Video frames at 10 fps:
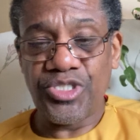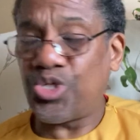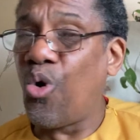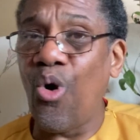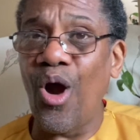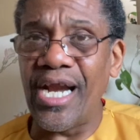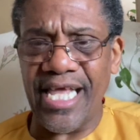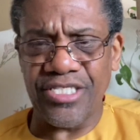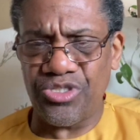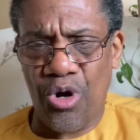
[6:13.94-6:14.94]
Torn
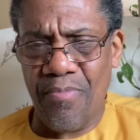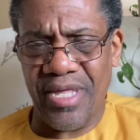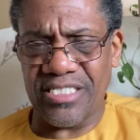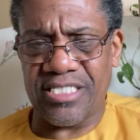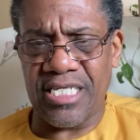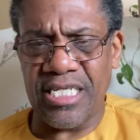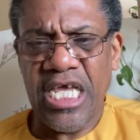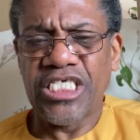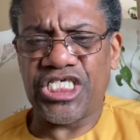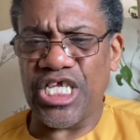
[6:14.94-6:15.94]
and tormented,
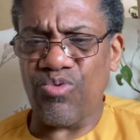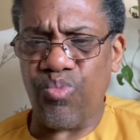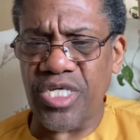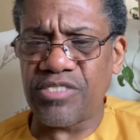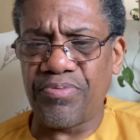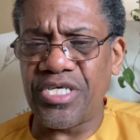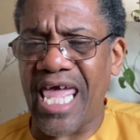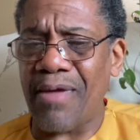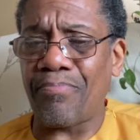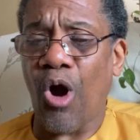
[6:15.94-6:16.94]
she whispered
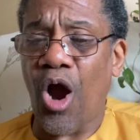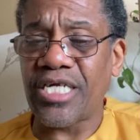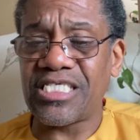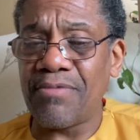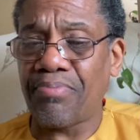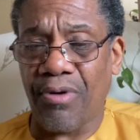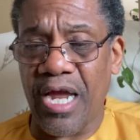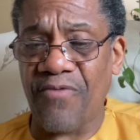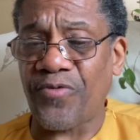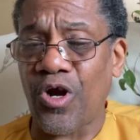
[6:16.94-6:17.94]
a parting
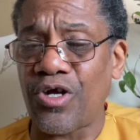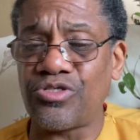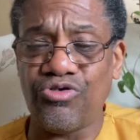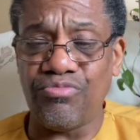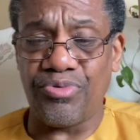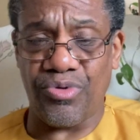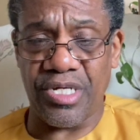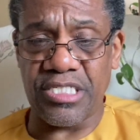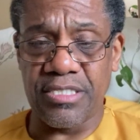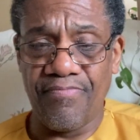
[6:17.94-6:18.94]
prayer for her two
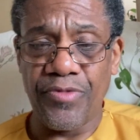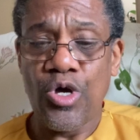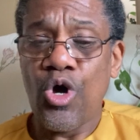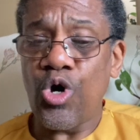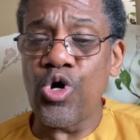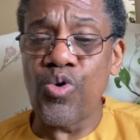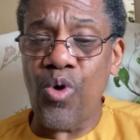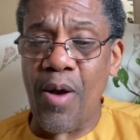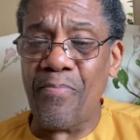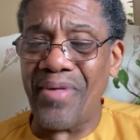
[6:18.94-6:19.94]
boys, who
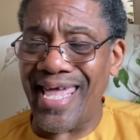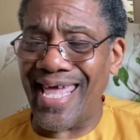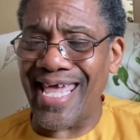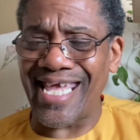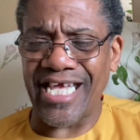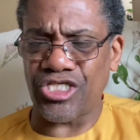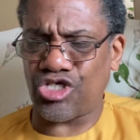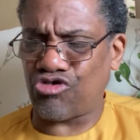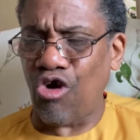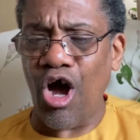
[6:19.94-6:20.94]
were big and
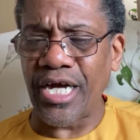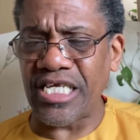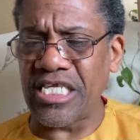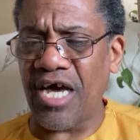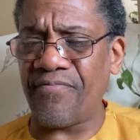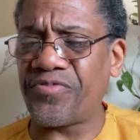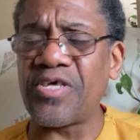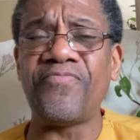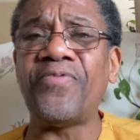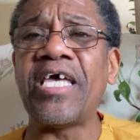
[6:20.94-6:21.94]
strong enough
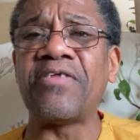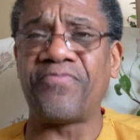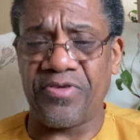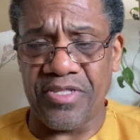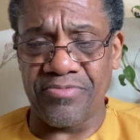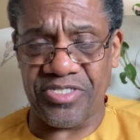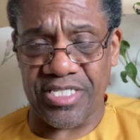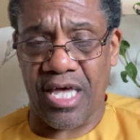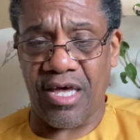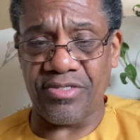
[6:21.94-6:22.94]
to fend for
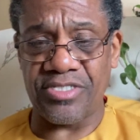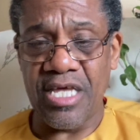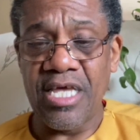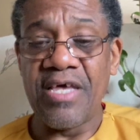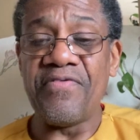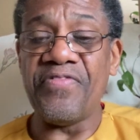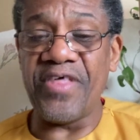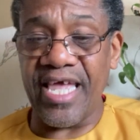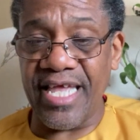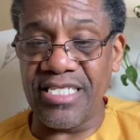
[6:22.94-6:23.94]
themselves.
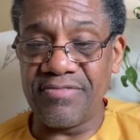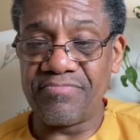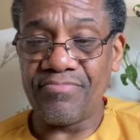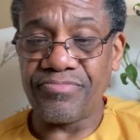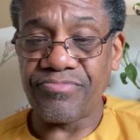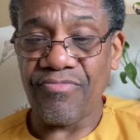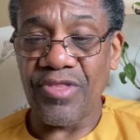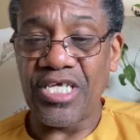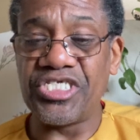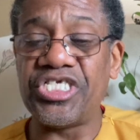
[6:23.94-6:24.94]
Then
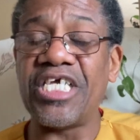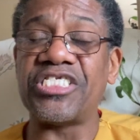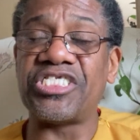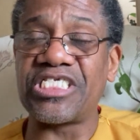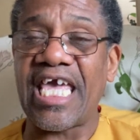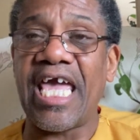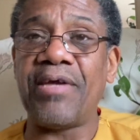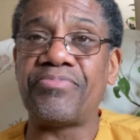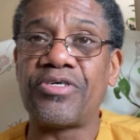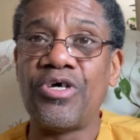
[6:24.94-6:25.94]
she
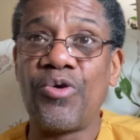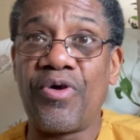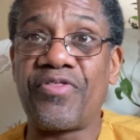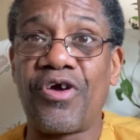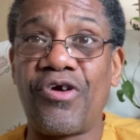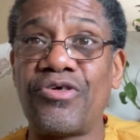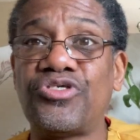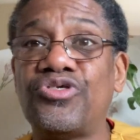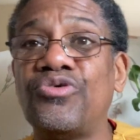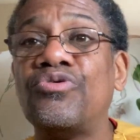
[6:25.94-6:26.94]
escaped with her
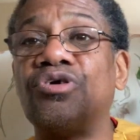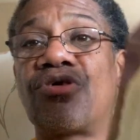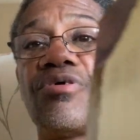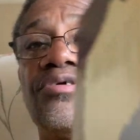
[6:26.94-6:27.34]
two girls.